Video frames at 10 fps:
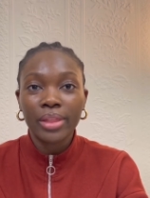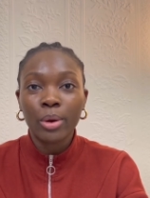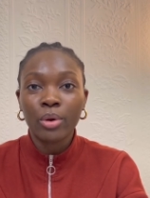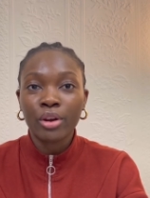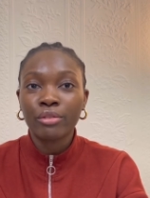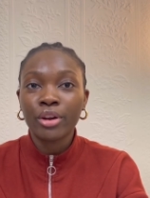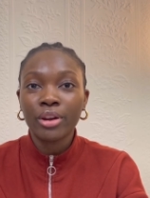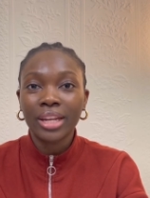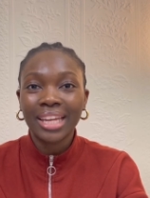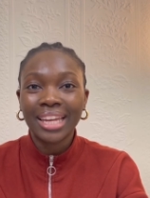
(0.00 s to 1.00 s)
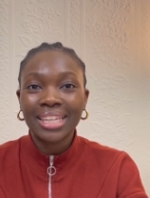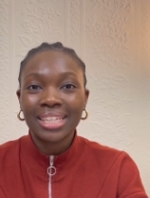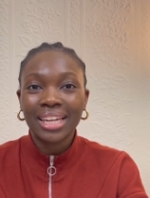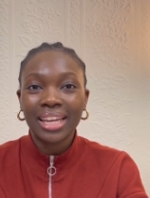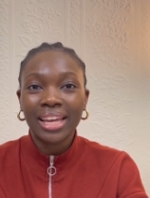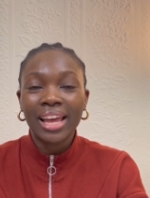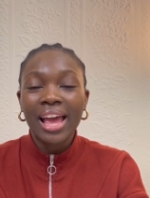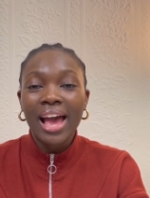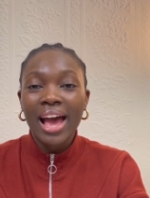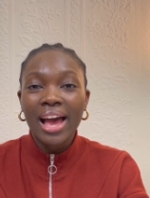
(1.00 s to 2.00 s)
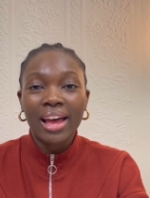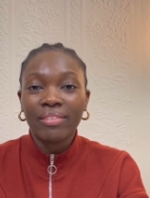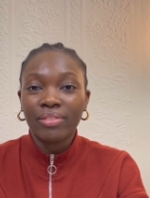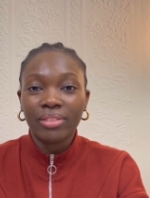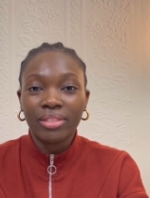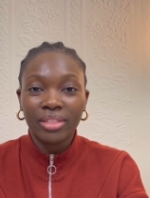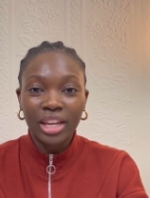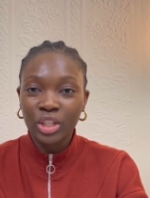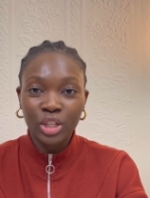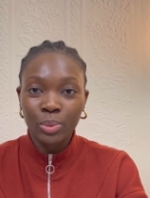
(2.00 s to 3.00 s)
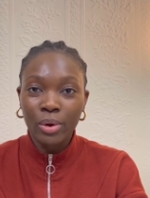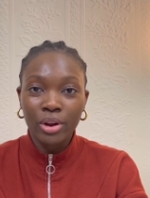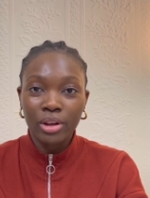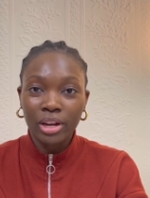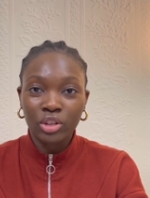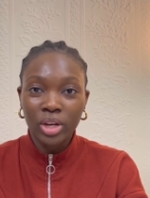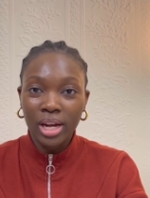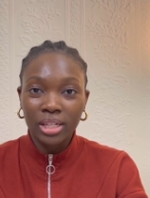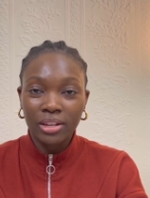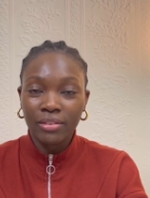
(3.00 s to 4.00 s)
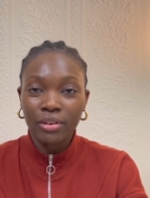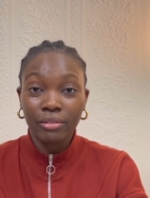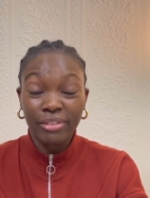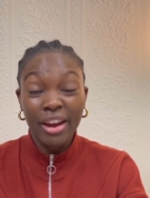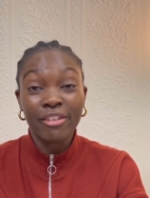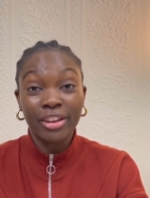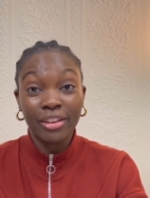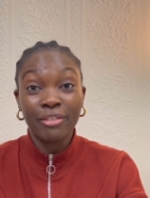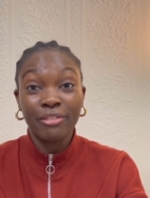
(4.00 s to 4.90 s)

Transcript: They'll corrode easily and they just won't look attractive very,